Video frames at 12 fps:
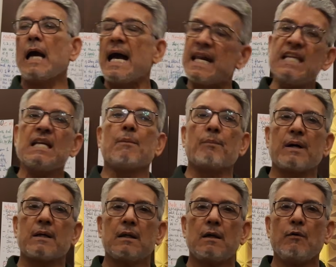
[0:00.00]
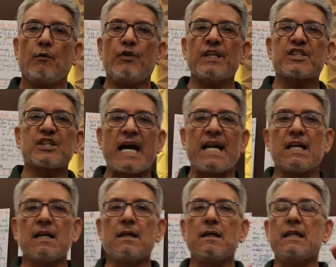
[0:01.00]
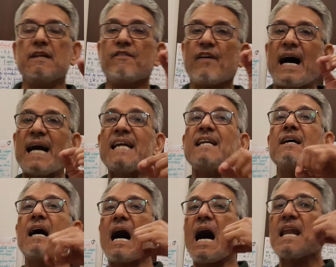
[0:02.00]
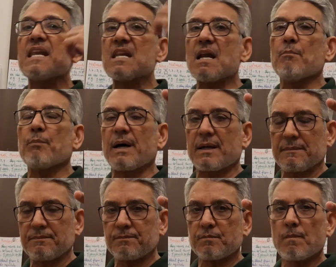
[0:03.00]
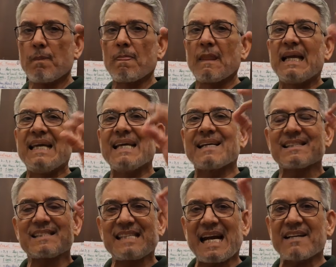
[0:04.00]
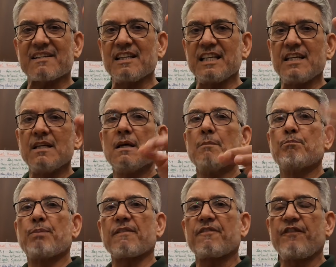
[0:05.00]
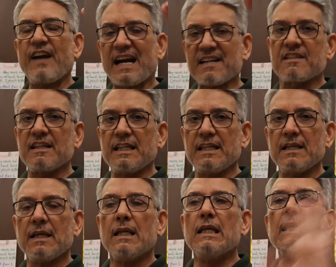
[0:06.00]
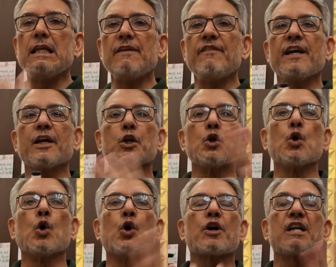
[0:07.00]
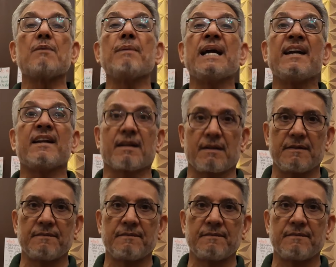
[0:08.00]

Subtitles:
Any number which can divide a number exactly, perfectly, leaving no remainder,